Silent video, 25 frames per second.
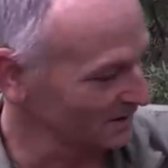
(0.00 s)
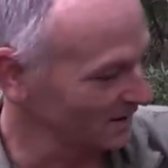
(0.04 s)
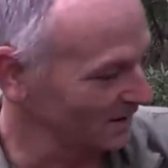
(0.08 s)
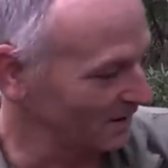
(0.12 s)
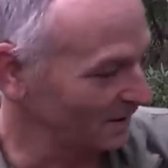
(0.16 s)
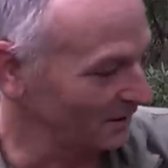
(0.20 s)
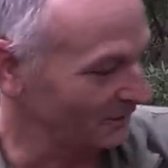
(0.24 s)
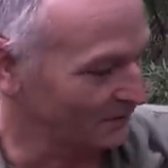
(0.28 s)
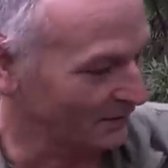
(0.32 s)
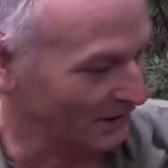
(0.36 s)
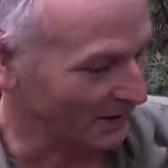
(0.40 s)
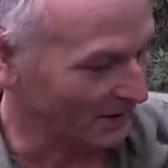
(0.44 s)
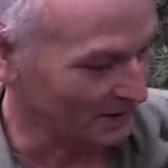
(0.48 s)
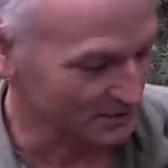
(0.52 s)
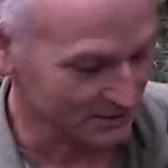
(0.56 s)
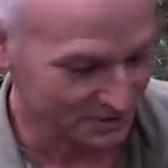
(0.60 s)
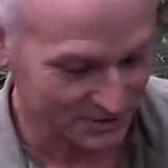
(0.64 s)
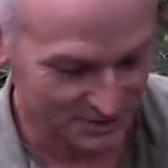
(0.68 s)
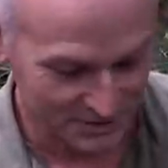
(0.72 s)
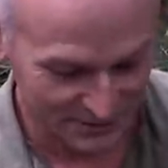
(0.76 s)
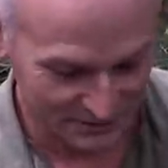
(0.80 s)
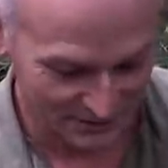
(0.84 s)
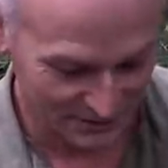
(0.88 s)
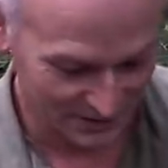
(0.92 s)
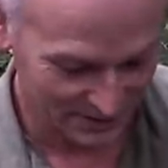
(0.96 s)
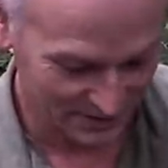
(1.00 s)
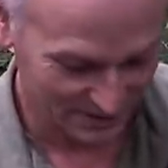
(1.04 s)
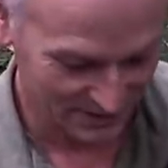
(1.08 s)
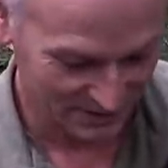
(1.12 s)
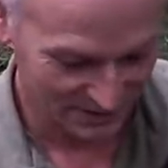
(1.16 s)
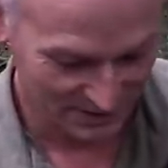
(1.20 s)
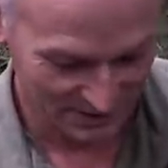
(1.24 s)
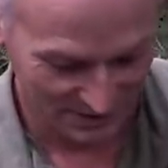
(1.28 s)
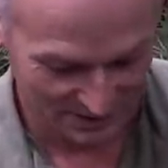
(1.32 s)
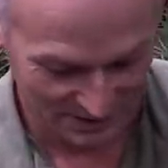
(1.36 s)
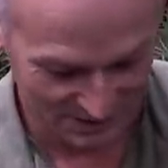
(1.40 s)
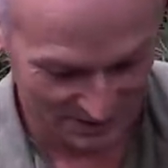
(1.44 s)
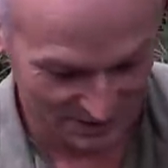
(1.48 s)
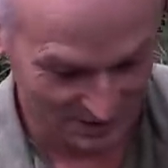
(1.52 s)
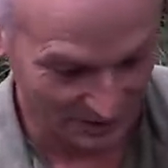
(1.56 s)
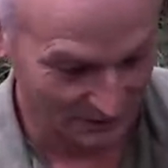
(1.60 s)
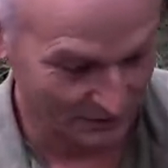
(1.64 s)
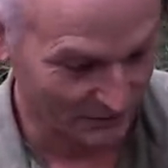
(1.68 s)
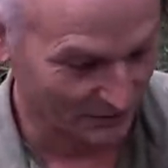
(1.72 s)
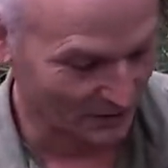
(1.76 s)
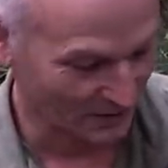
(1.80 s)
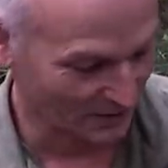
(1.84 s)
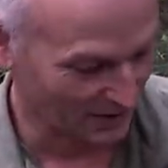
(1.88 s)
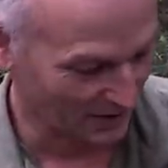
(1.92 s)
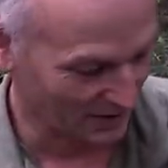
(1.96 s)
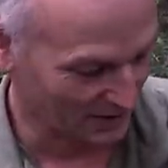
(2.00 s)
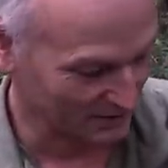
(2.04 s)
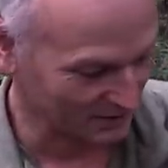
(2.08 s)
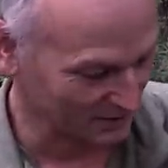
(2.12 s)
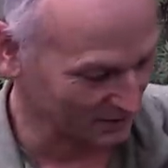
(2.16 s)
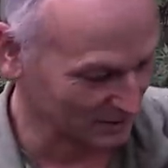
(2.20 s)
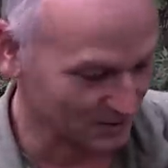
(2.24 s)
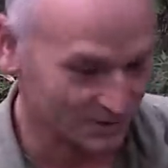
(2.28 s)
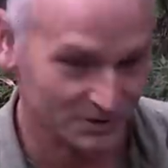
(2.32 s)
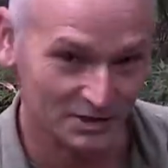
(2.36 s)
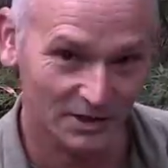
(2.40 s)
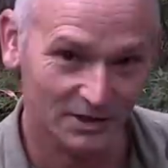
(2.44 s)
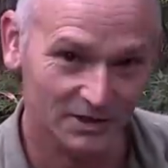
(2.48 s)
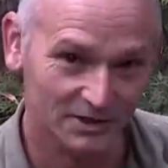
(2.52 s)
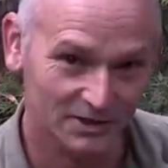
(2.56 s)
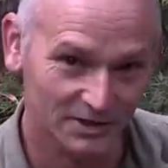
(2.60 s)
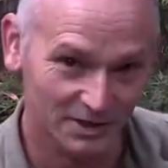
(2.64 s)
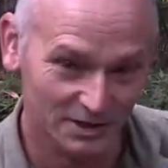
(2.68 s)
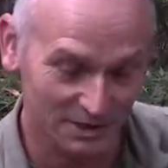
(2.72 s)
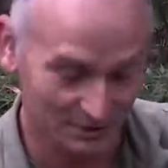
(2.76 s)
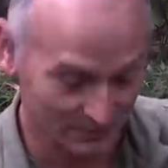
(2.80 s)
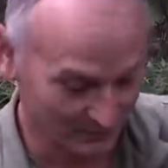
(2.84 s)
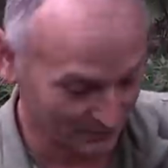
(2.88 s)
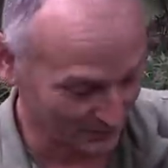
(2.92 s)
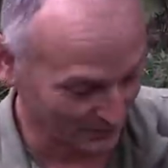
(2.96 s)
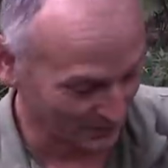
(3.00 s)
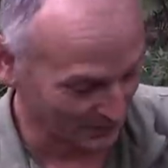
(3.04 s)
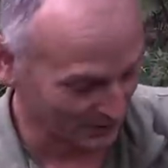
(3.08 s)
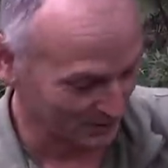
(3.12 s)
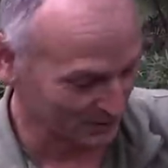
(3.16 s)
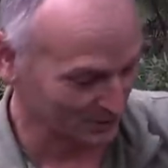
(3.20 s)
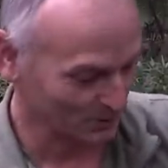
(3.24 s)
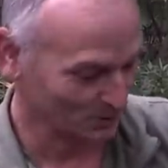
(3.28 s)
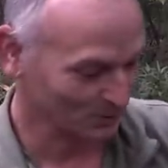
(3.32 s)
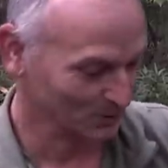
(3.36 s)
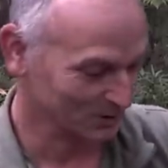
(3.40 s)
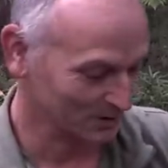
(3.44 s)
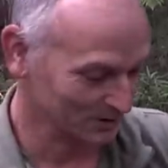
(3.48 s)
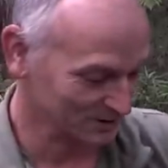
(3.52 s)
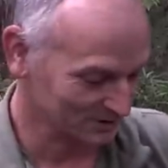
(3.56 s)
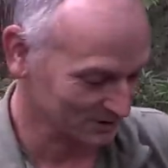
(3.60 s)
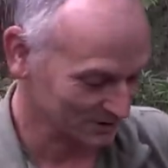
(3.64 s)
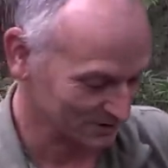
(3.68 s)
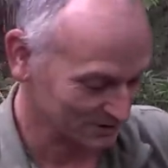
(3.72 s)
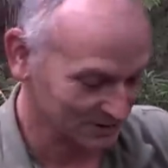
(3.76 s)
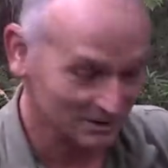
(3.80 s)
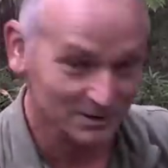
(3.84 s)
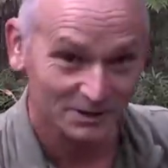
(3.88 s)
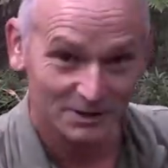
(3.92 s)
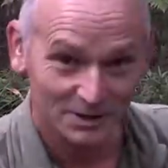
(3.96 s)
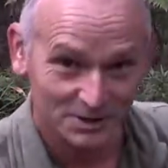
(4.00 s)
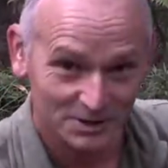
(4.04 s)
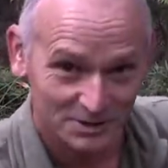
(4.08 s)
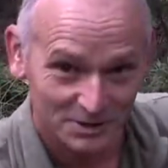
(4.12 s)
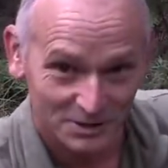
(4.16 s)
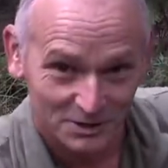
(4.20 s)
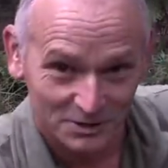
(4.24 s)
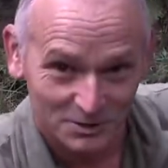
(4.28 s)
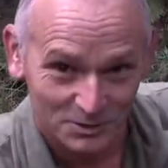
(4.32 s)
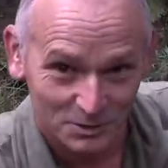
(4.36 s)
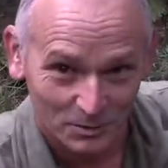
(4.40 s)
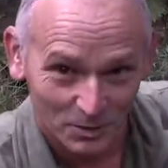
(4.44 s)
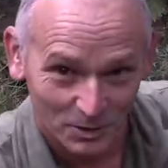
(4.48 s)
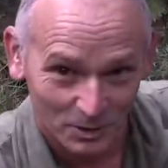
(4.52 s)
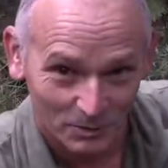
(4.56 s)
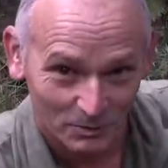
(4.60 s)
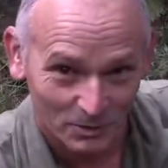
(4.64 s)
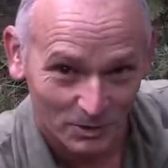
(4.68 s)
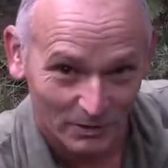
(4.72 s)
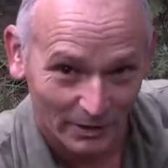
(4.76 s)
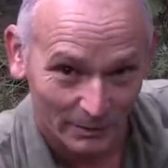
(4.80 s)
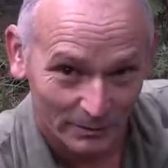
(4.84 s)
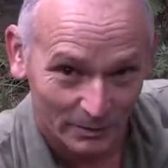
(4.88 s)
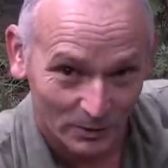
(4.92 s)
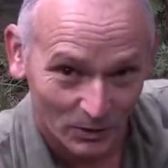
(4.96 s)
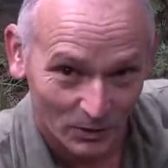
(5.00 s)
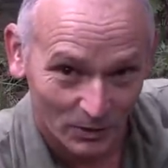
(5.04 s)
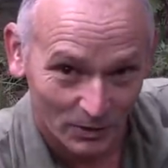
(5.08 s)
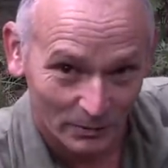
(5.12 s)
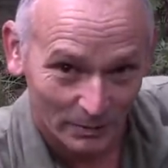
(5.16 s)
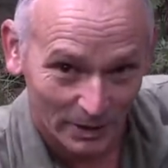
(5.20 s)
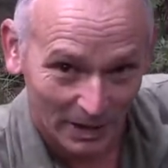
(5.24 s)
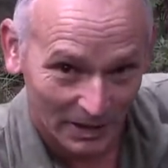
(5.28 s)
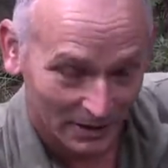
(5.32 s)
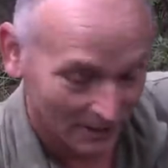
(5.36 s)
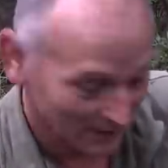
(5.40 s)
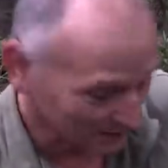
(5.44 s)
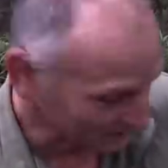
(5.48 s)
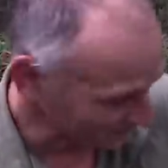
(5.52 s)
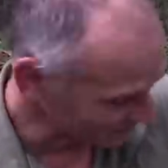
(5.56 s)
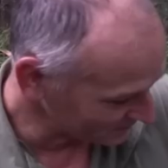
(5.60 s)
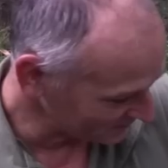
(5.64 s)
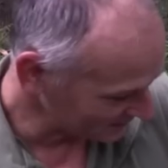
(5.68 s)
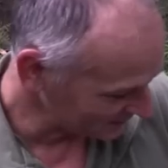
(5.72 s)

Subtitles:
Headphones for the XF300 because I need it for talking and listening to what I'm crapping on about now.